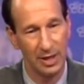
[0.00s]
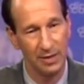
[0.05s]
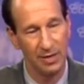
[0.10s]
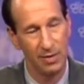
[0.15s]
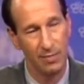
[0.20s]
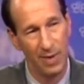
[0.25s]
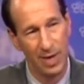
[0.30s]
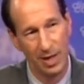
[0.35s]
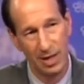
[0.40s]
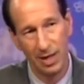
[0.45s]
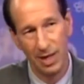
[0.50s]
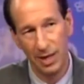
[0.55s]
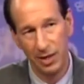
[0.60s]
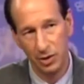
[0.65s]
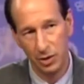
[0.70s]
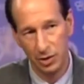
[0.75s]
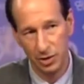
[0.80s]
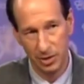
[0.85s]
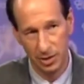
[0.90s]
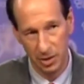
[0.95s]
The
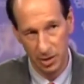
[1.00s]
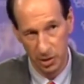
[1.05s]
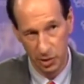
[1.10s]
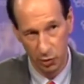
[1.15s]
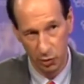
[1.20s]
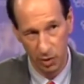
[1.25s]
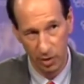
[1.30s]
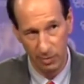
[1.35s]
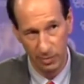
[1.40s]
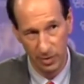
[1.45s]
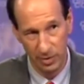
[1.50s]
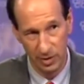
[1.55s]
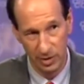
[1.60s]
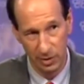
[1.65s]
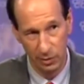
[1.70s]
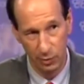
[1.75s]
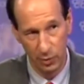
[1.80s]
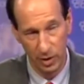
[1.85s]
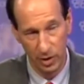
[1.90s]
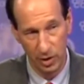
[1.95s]
medications and the treatments
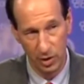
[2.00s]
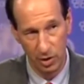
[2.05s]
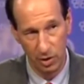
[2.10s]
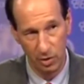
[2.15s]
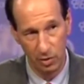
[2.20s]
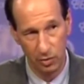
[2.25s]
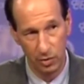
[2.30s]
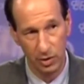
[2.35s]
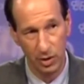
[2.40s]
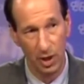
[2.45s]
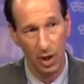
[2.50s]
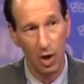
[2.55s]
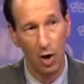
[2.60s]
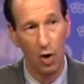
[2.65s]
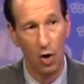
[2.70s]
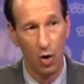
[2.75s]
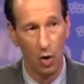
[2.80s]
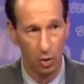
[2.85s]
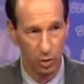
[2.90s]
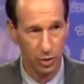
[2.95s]
that we use
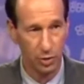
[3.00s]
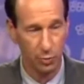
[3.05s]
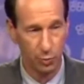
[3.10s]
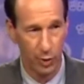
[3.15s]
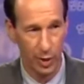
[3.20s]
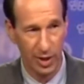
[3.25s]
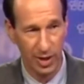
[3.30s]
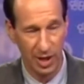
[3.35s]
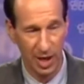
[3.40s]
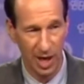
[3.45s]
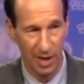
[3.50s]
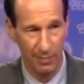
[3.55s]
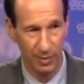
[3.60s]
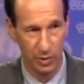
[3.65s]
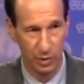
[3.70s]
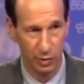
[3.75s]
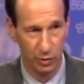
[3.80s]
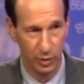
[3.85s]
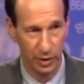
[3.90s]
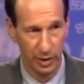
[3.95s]
alter brain
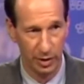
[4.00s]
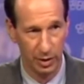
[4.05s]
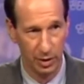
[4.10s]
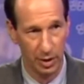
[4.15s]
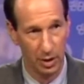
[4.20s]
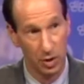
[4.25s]
chemistry